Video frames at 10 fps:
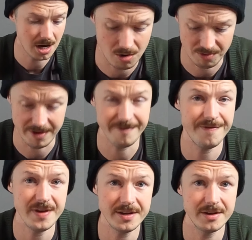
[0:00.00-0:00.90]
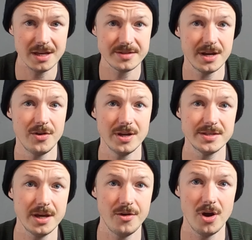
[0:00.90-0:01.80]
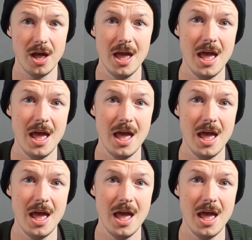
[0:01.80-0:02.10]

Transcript: how they fit, etc.,